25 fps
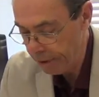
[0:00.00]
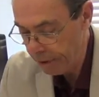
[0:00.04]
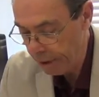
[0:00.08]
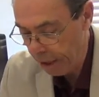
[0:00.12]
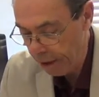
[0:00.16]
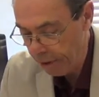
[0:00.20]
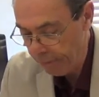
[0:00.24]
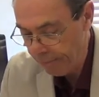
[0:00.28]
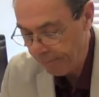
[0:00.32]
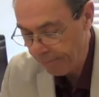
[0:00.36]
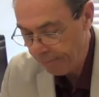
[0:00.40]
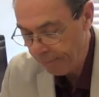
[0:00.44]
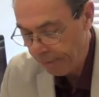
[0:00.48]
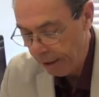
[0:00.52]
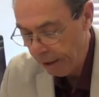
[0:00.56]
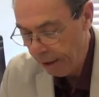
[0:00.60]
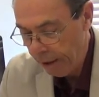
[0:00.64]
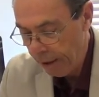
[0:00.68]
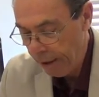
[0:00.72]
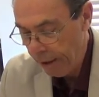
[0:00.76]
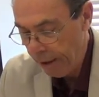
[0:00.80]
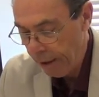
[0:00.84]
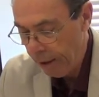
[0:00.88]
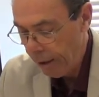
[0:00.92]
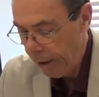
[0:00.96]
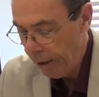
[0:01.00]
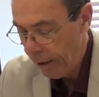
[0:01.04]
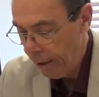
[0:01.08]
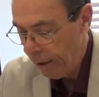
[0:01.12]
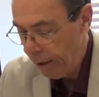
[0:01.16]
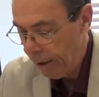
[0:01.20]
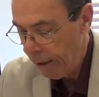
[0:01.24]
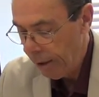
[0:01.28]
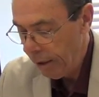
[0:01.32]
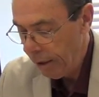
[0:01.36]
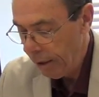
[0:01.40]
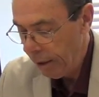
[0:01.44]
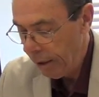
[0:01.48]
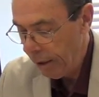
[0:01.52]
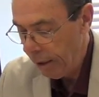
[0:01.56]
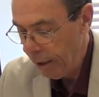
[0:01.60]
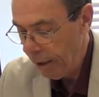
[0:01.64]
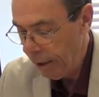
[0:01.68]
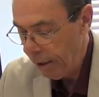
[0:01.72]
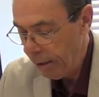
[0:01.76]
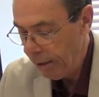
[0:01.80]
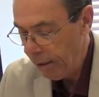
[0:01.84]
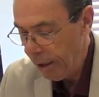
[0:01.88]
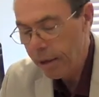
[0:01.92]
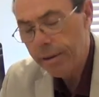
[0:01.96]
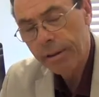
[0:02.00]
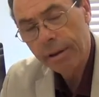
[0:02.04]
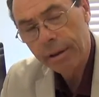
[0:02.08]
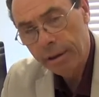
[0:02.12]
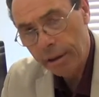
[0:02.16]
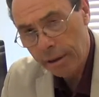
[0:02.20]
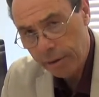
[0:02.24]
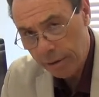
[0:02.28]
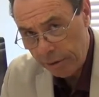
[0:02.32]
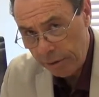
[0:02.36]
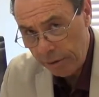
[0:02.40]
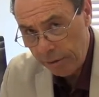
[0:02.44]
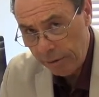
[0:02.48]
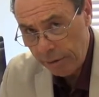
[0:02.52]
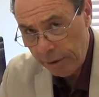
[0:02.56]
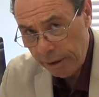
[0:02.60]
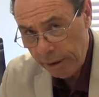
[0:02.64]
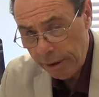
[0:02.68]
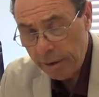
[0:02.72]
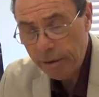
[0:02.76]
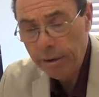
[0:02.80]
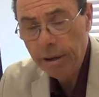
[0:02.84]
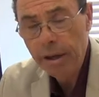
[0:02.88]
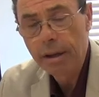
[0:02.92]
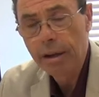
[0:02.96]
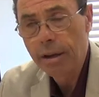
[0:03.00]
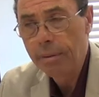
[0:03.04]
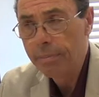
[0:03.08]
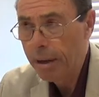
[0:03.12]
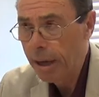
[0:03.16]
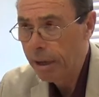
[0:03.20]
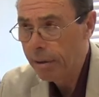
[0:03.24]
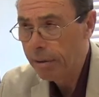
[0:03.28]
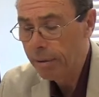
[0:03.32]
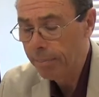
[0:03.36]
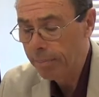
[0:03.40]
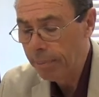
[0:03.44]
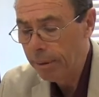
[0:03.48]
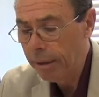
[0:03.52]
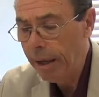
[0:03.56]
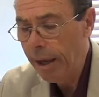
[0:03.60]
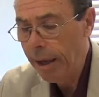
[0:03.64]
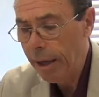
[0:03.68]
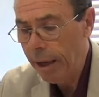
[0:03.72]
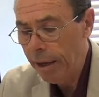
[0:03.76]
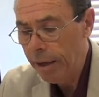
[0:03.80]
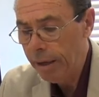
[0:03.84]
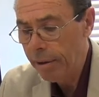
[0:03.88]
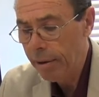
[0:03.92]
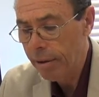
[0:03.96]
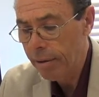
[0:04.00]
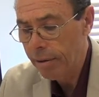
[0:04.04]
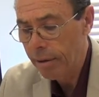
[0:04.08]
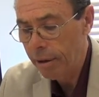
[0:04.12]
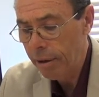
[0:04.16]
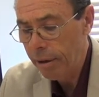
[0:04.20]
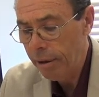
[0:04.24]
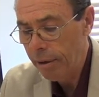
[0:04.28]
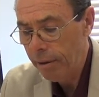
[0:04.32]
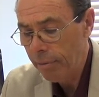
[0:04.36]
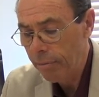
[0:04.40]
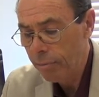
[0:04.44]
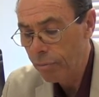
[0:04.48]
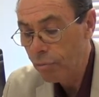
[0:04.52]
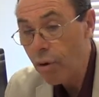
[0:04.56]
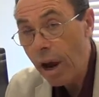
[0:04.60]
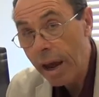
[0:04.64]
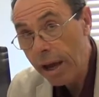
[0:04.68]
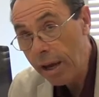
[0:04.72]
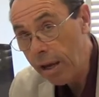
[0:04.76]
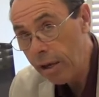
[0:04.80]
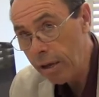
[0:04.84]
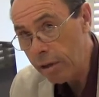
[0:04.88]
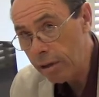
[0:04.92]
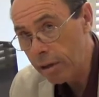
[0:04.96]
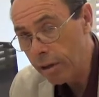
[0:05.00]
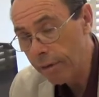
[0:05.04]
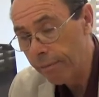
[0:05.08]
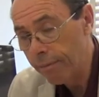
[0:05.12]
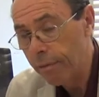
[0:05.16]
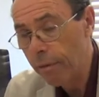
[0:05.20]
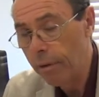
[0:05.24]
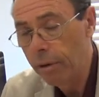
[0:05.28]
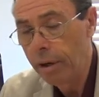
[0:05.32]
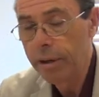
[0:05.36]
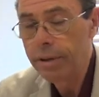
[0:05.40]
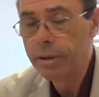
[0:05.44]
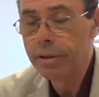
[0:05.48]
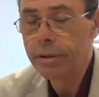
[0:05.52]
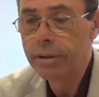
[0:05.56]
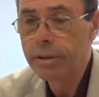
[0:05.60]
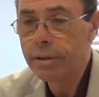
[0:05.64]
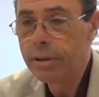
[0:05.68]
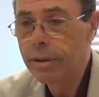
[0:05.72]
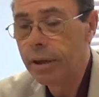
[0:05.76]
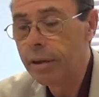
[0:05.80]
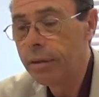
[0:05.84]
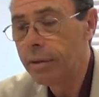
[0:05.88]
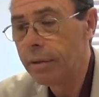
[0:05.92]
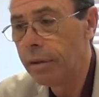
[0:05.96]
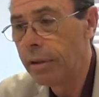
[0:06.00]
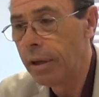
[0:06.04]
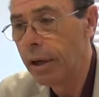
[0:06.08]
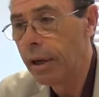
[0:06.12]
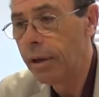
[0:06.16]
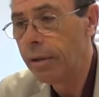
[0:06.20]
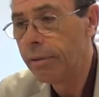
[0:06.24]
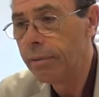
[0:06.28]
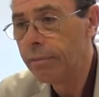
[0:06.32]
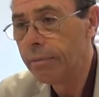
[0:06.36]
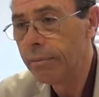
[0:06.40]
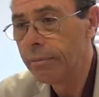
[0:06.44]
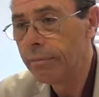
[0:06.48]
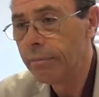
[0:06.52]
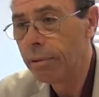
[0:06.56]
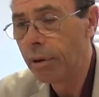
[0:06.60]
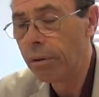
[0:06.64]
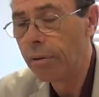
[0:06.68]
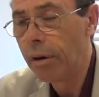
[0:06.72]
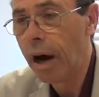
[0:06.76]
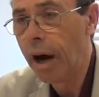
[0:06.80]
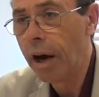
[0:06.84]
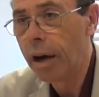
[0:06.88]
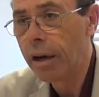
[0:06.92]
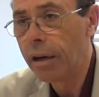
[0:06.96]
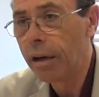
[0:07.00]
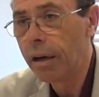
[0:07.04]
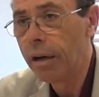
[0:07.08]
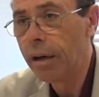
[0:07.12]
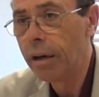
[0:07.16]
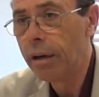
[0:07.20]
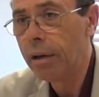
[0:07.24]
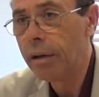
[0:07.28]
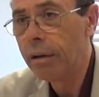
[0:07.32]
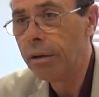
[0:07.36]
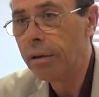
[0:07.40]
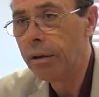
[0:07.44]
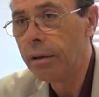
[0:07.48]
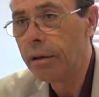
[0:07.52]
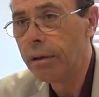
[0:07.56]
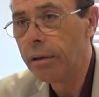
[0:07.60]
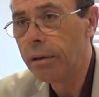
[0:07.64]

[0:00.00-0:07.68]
So that's another unique thing about the play, is the range of voices that Baraka